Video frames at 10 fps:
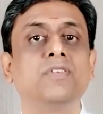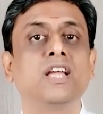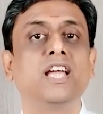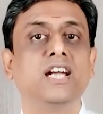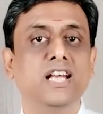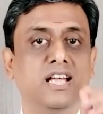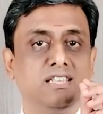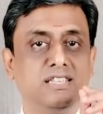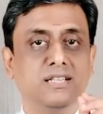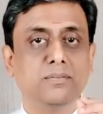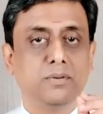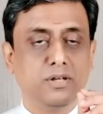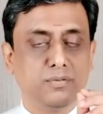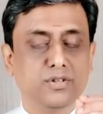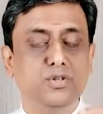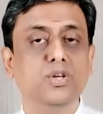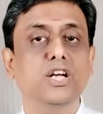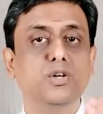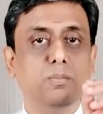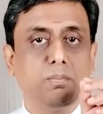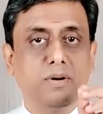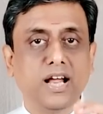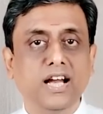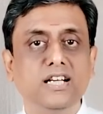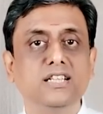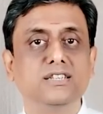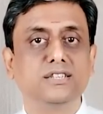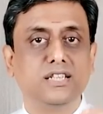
which you need to practice.